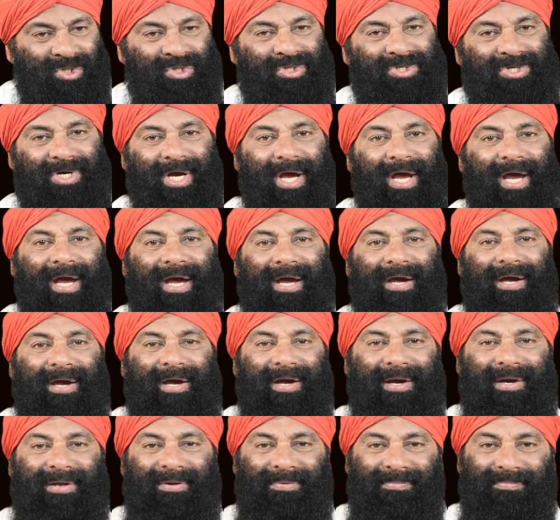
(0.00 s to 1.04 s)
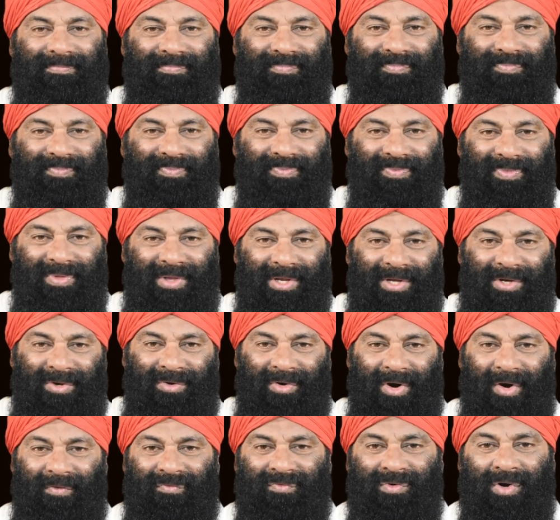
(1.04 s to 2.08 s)
shared,
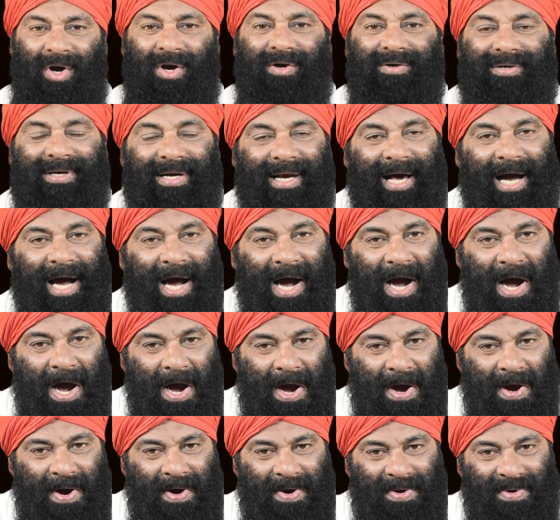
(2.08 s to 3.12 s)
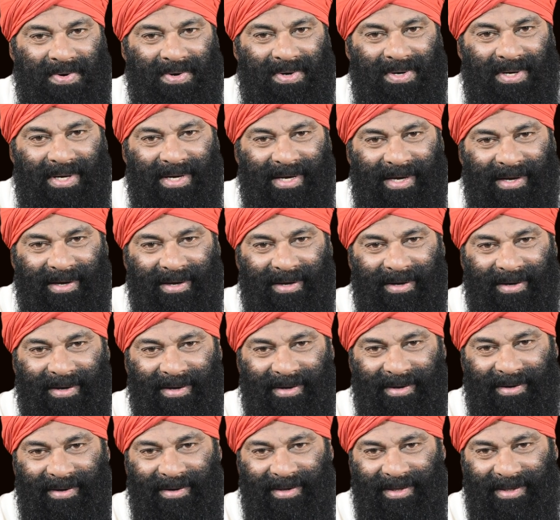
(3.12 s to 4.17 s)
you have not loved.
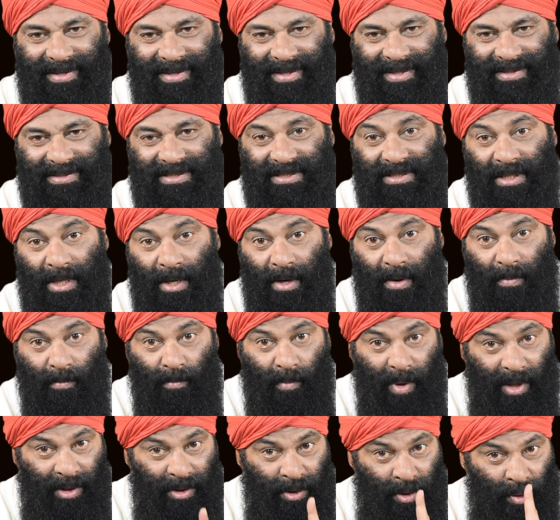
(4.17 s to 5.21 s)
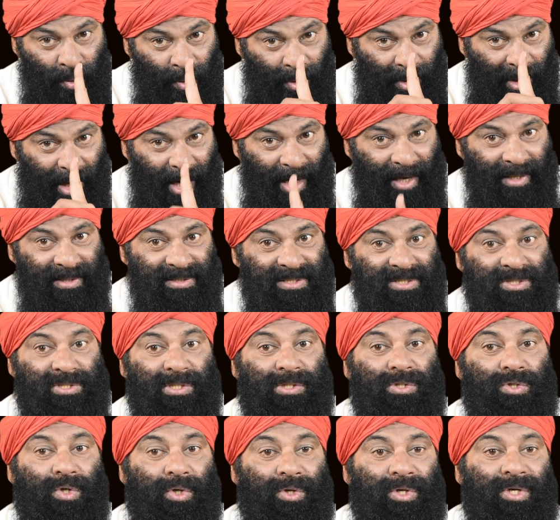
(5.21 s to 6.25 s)
Yes. But you can't
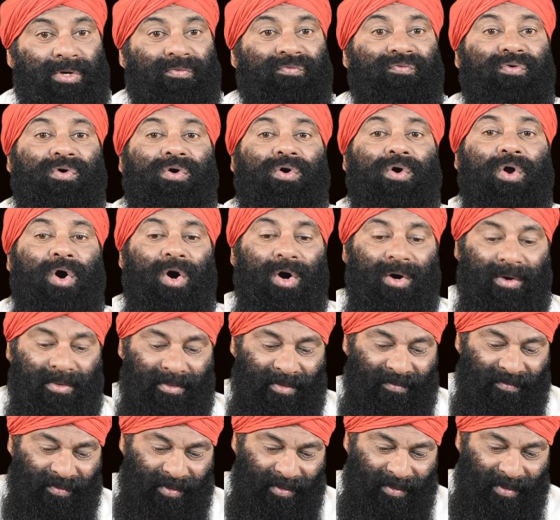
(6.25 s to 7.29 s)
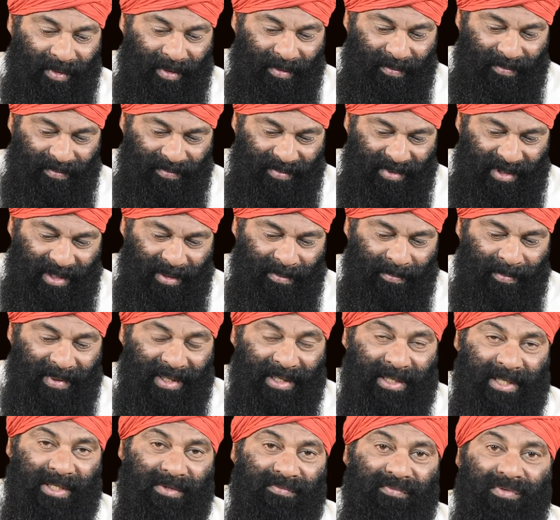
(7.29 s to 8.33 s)
sit on it for long. If you
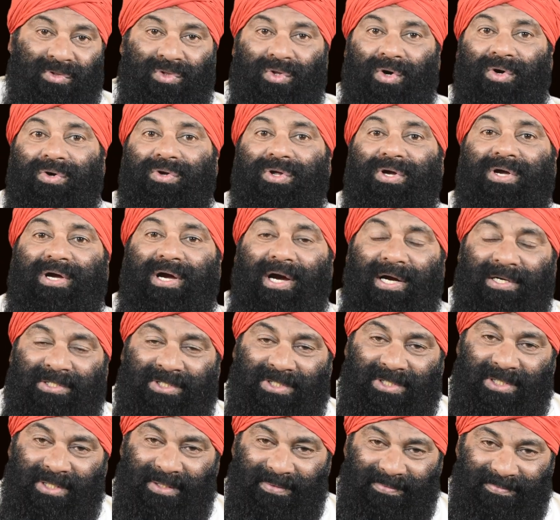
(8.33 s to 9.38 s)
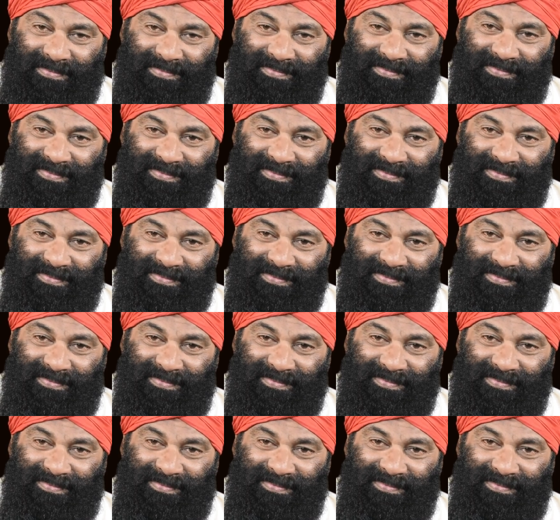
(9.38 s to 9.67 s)
build it without your culture,